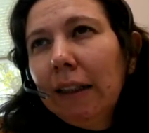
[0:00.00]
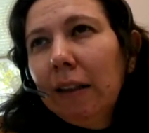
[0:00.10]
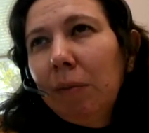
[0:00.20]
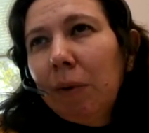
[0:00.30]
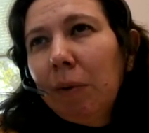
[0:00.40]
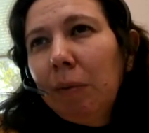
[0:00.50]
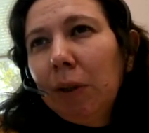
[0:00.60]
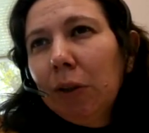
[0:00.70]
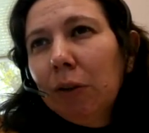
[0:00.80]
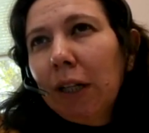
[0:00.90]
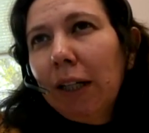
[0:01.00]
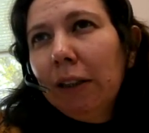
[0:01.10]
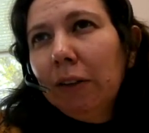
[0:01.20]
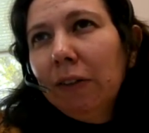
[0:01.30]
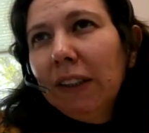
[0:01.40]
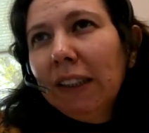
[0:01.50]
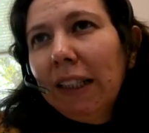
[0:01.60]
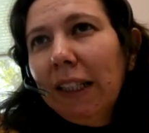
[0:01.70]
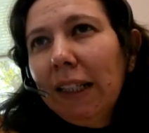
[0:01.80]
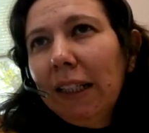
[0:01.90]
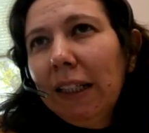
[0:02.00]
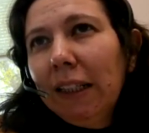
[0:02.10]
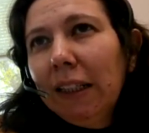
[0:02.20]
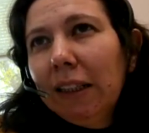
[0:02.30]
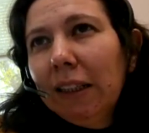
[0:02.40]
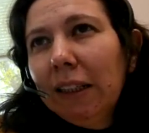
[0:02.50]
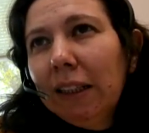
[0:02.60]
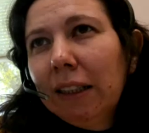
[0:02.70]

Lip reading: I probably should kind of say it.